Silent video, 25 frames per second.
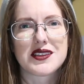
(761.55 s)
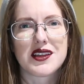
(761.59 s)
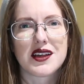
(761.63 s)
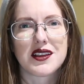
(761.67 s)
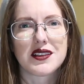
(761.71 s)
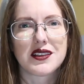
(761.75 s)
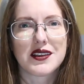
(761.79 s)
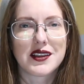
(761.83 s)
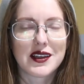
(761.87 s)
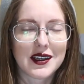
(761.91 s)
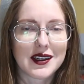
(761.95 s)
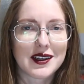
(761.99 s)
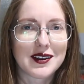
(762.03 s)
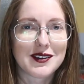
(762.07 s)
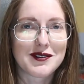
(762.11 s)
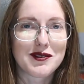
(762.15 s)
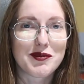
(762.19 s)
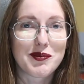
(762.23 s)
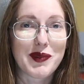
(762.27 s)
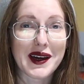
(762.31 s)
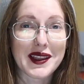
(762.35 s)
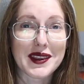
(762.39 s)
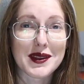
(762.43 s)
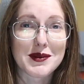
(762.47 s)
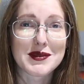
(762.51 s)
that
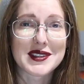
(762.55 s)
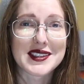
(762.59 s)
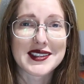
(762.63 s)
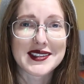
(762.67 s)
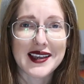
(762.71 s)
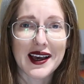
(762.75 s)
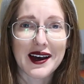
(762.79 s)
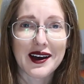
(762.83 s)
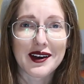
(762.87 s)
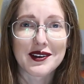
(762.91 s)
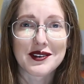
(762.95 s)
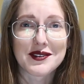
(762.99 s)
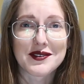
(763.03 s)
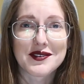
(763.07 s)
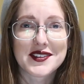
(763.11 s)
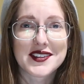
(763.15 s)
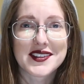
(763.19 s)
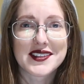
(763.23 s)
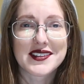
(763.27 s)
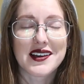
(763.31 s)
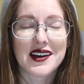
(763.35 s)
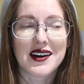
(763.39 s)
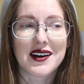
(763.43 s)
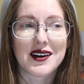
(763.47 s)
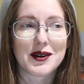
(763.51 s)
live by
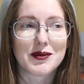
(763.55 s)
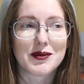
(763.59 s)
themselves